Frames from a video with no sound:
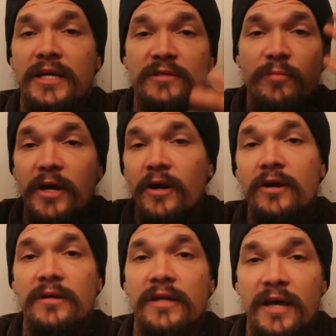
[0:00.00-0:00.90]
nice
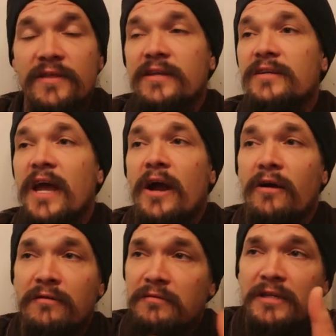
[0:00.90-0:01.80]
beard and nice
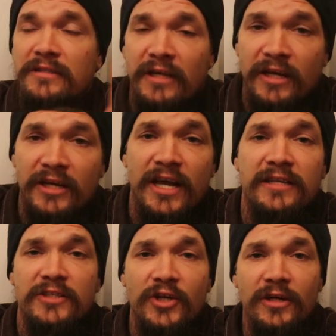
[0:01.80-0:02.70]
hair, and he looks like a
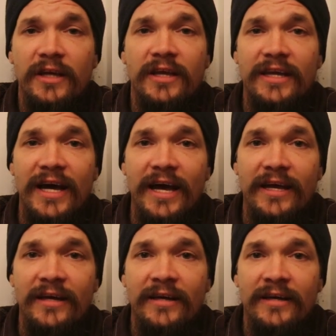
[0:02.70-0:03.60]
nice, good-looking
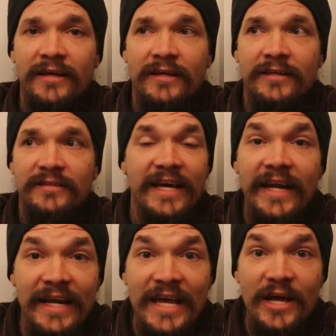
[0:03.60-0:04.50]
guy.
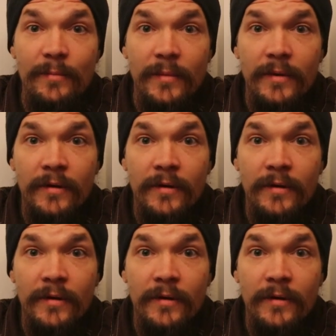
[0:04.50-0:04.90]
That ain't him.